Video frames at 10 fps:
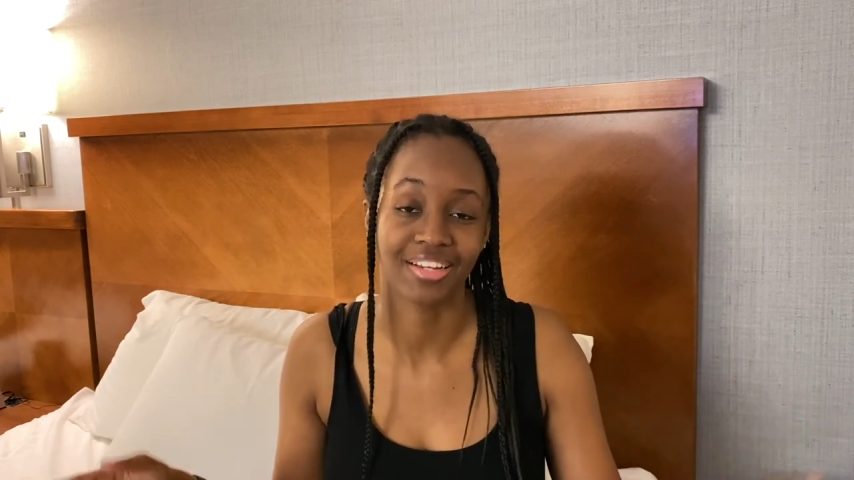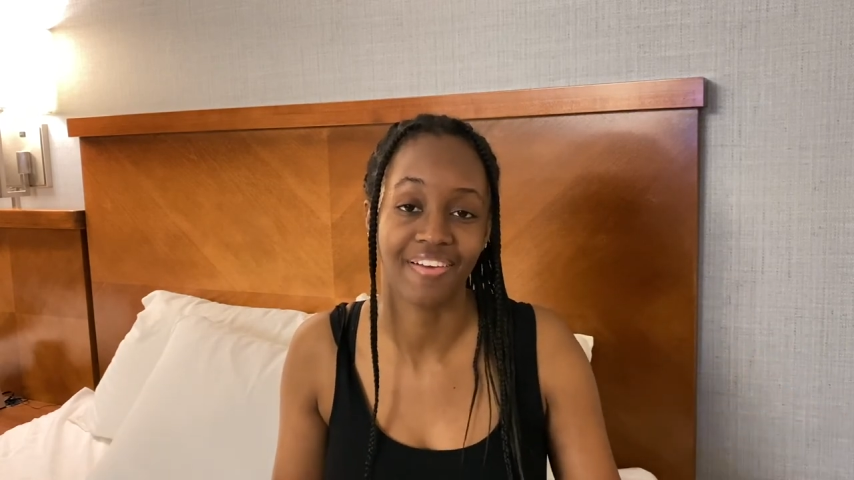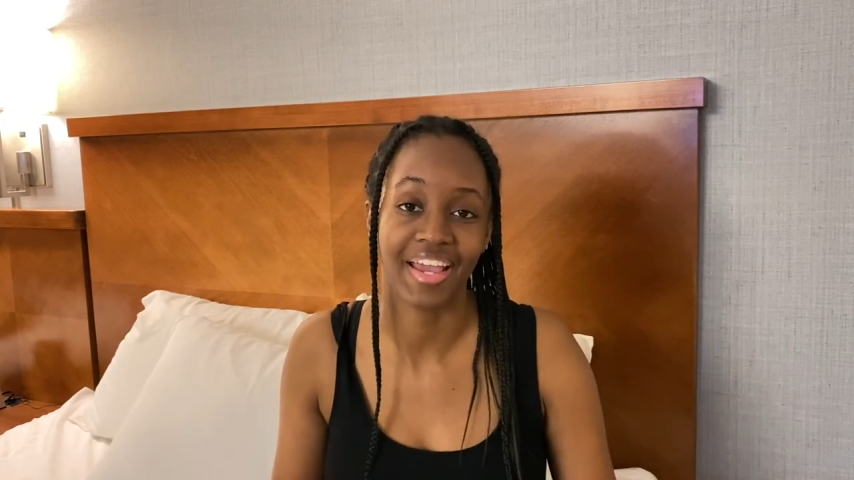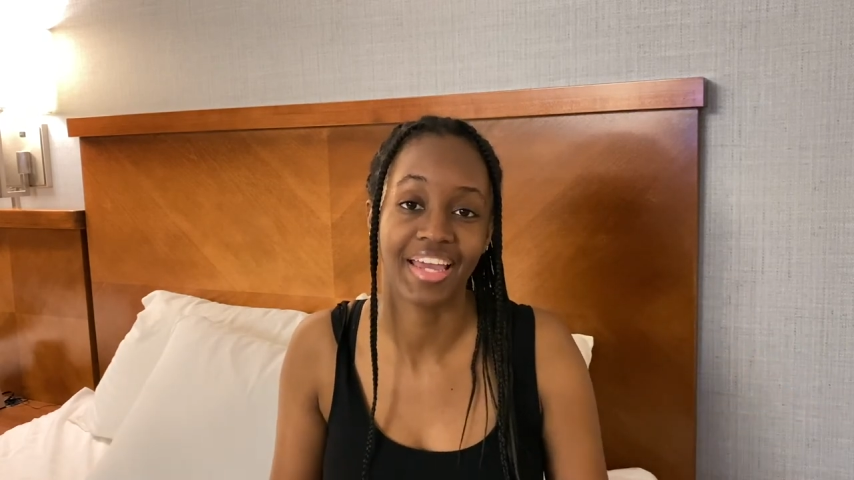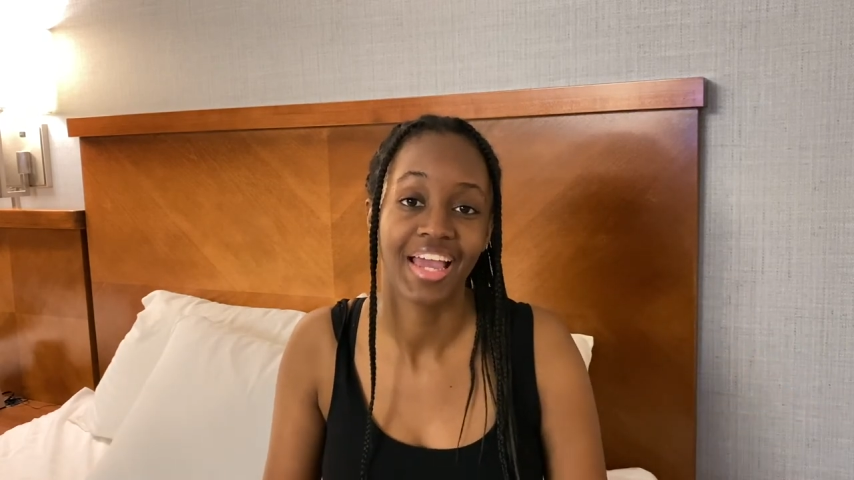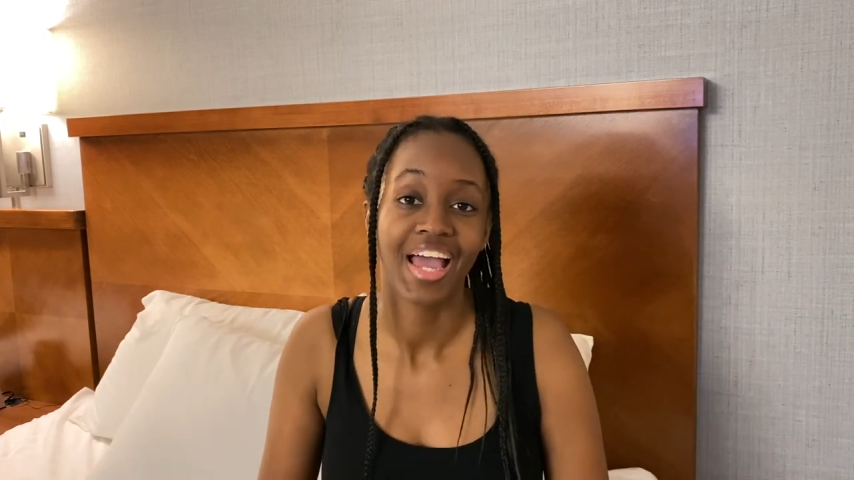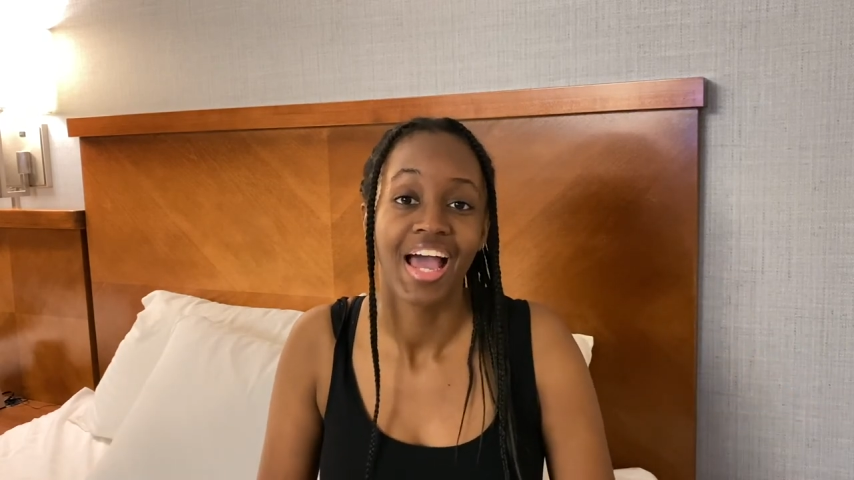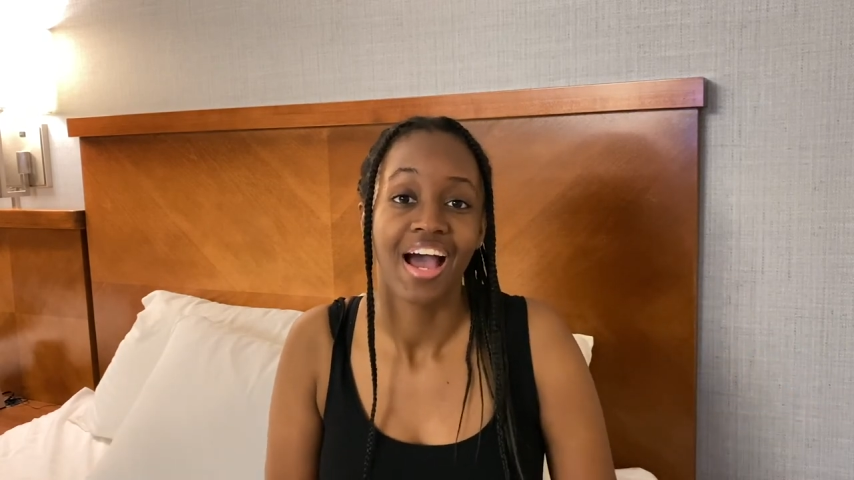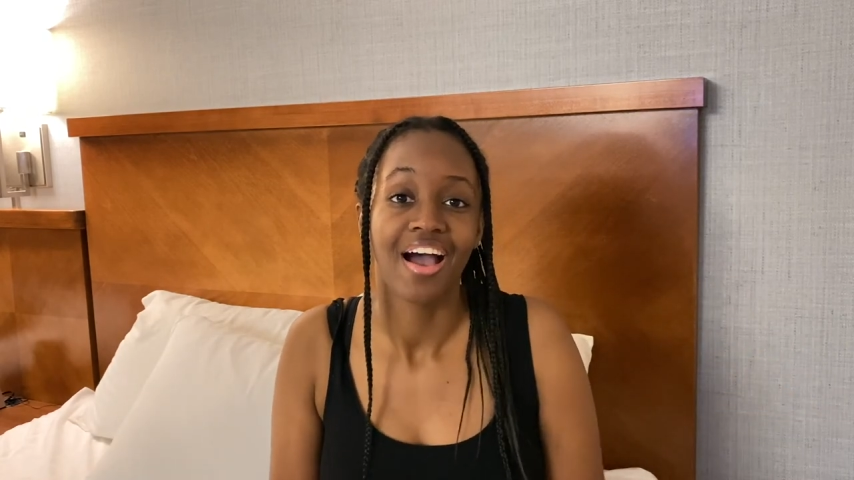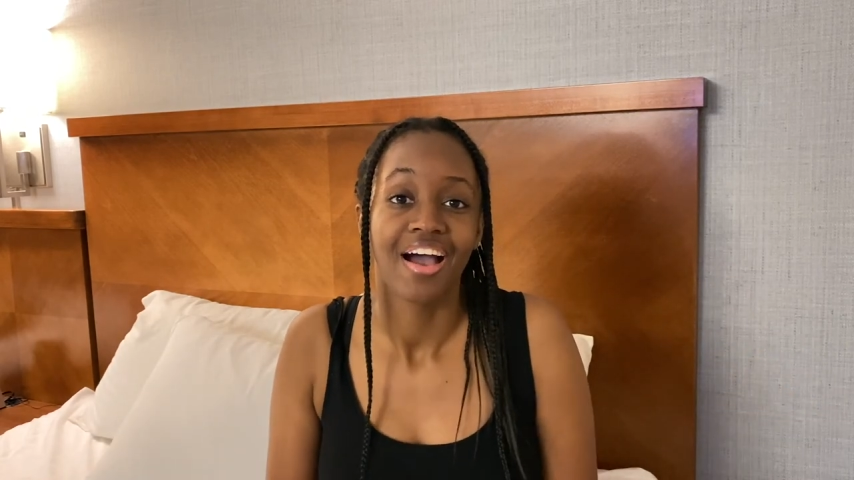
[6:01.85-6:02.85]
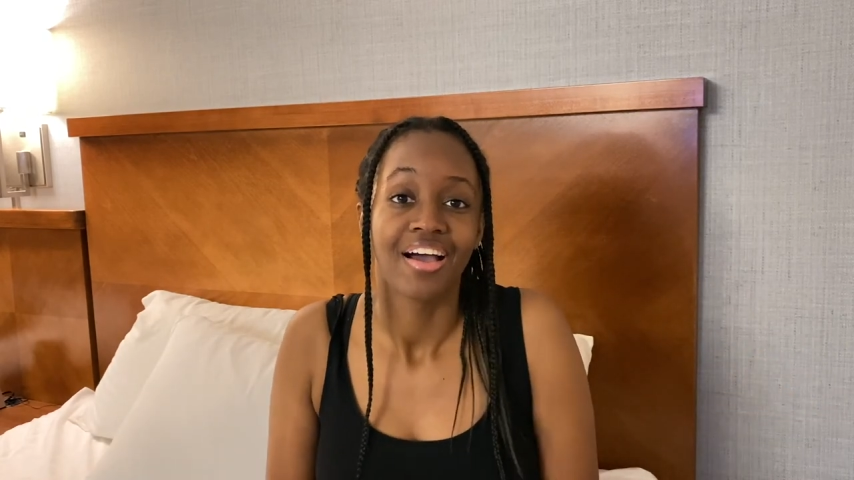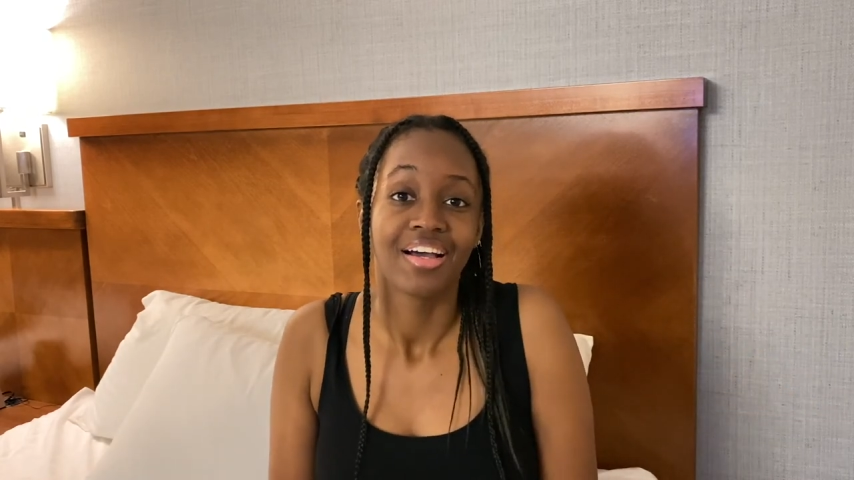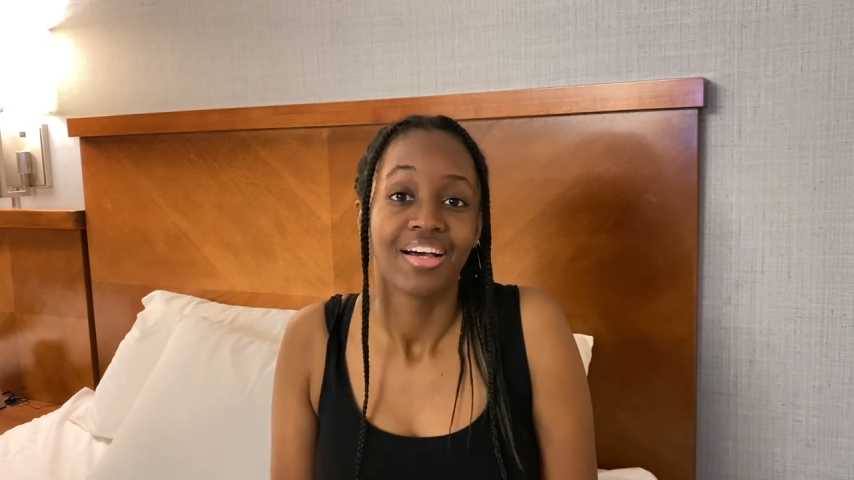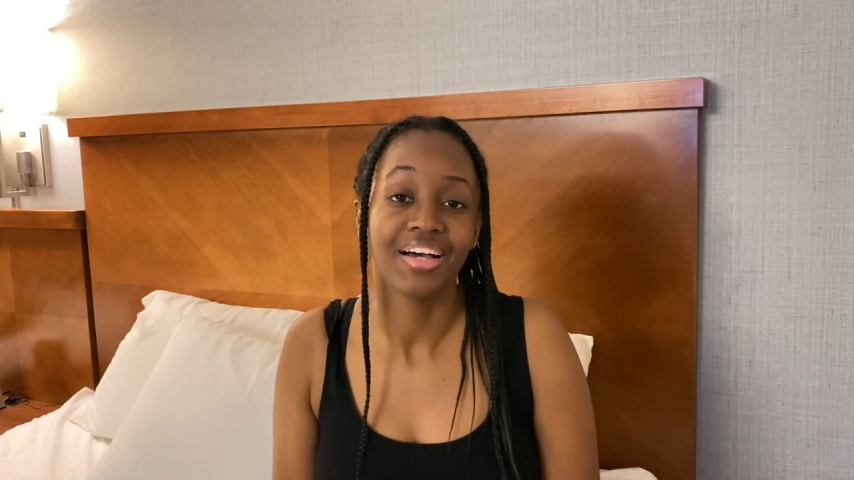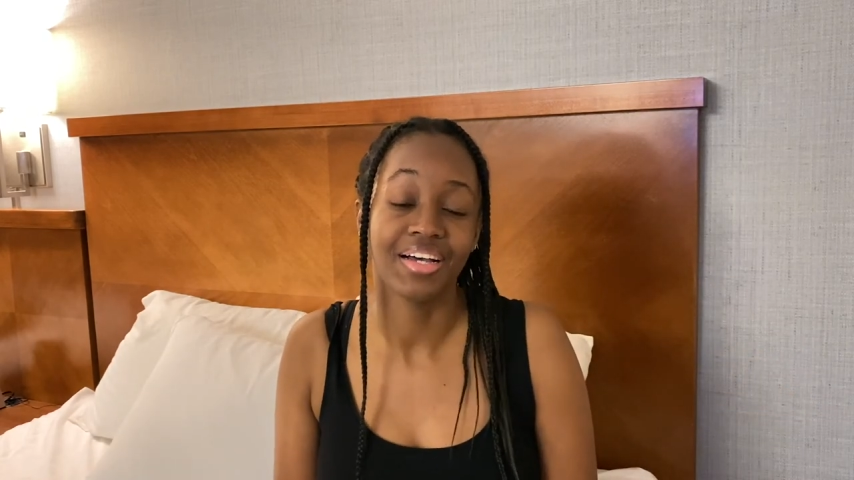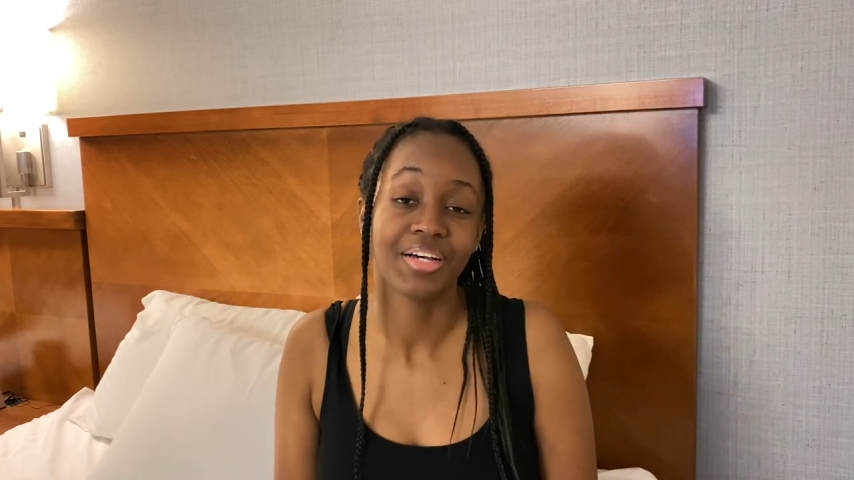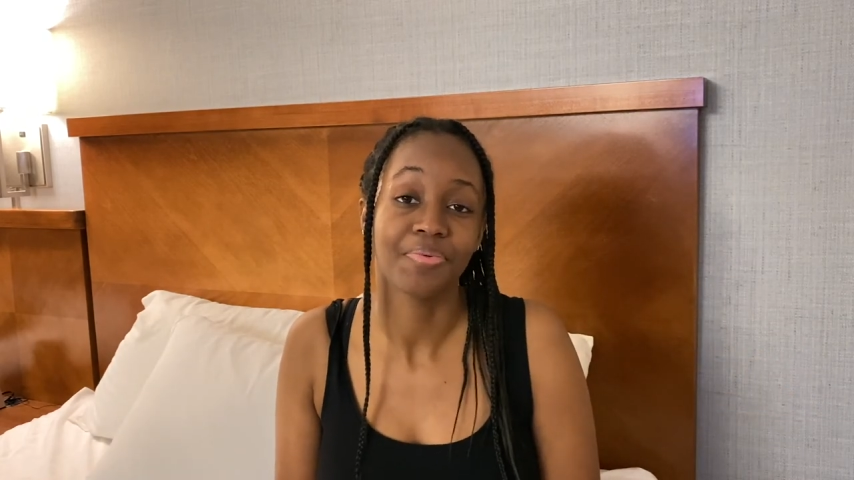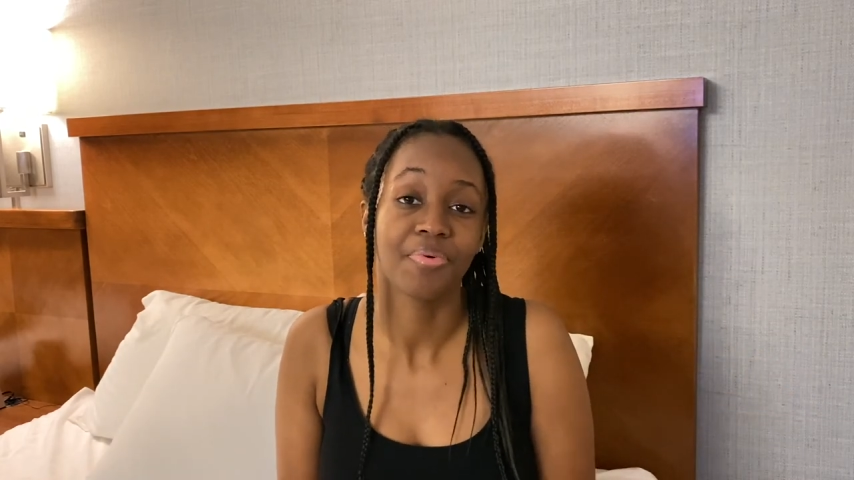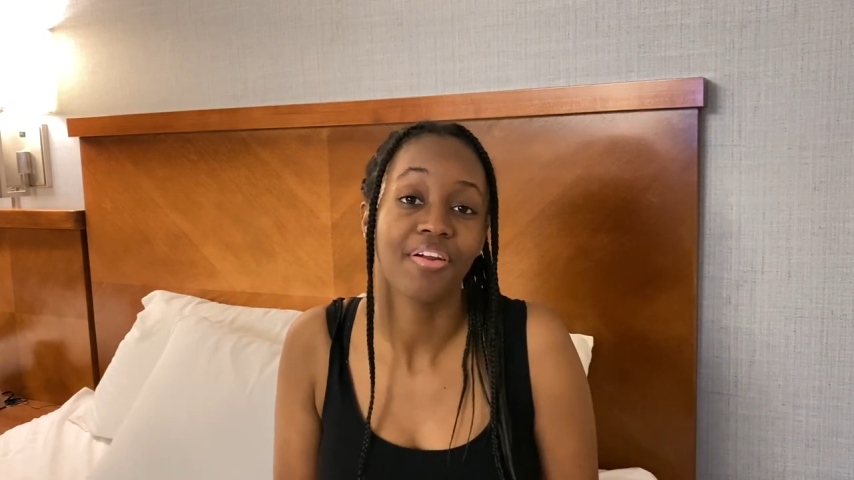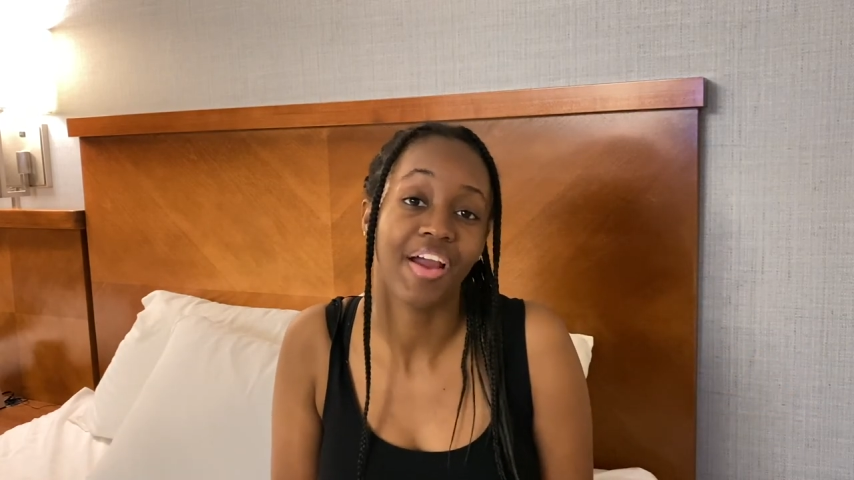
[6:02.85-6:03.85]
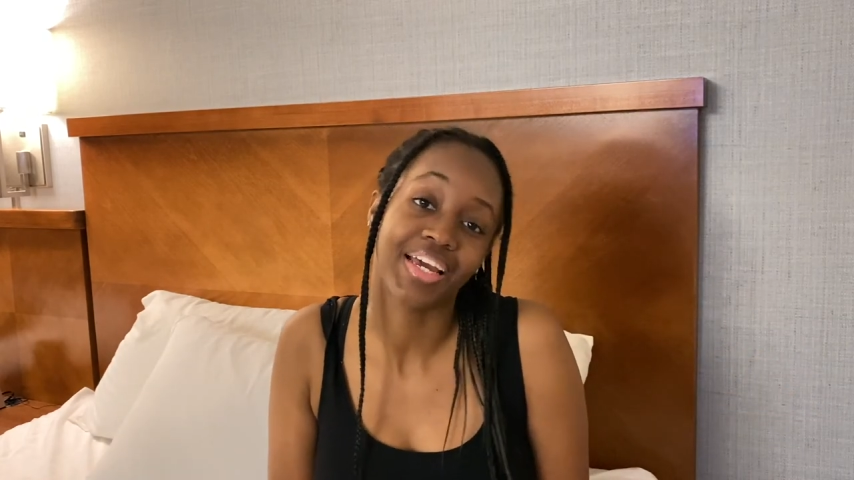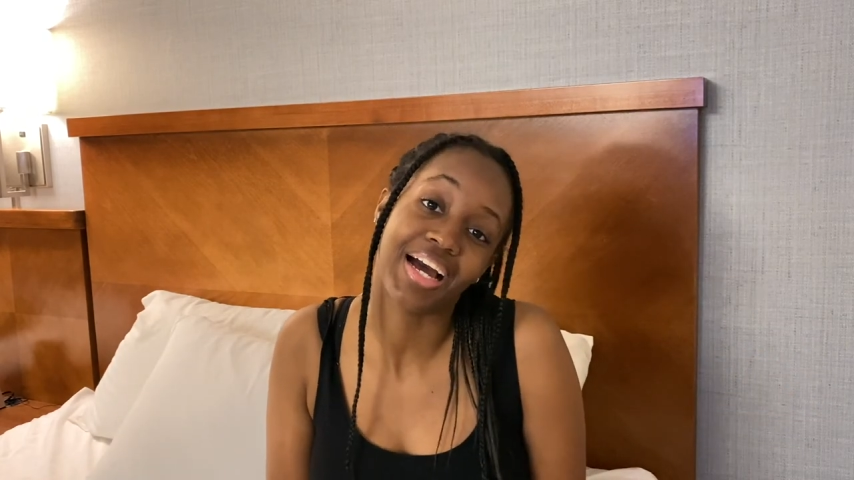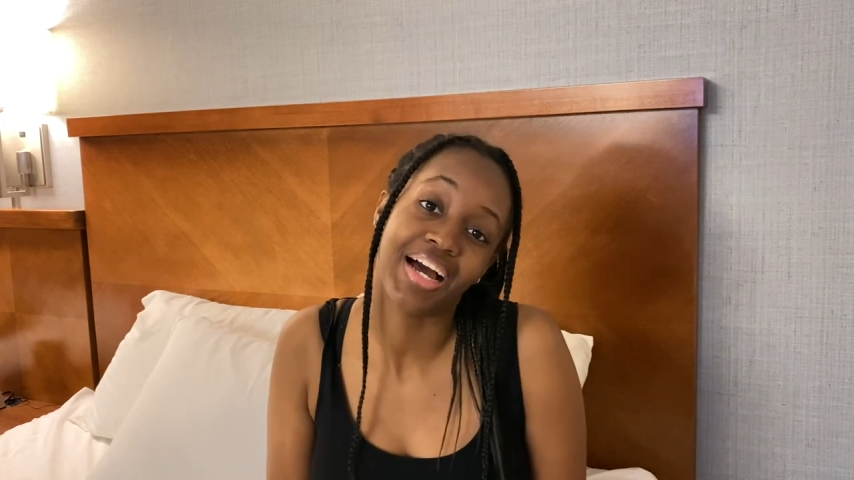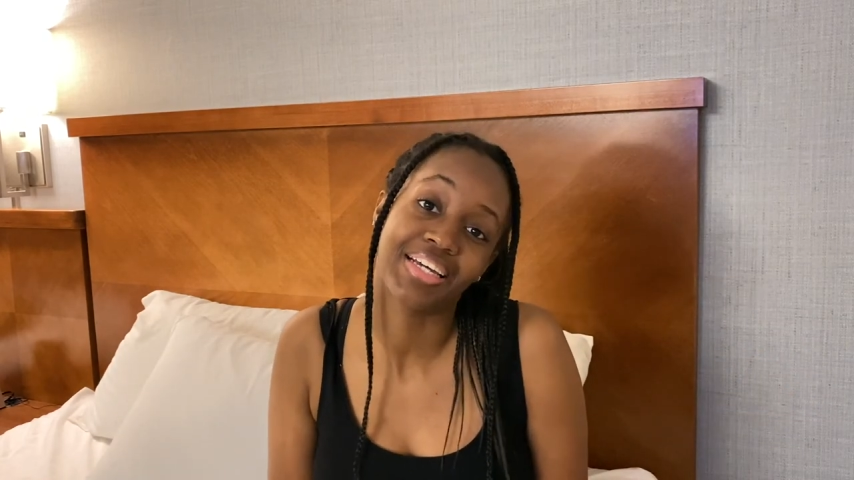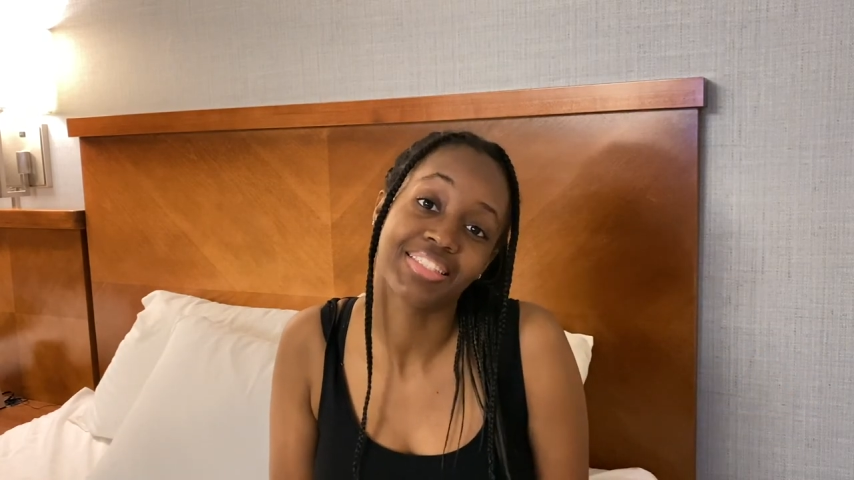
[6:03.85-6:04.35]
all right? But all right, guys,